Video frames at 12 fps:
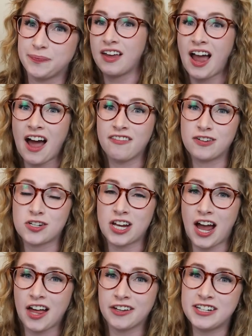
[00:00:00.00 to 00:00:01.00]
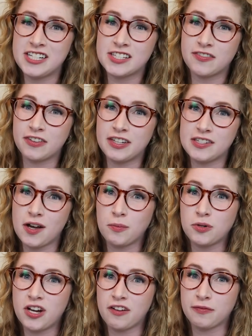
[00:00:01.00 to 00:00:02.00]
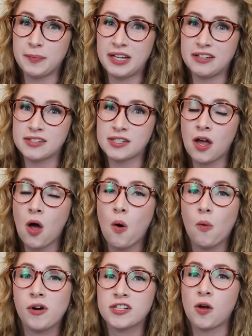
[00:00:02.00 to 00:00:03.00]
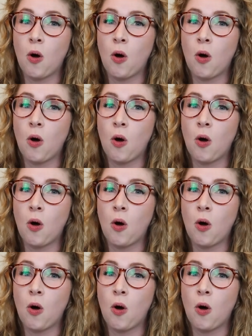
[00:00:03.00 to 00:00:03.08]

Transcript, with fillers: The average calories for these Home Chef meals was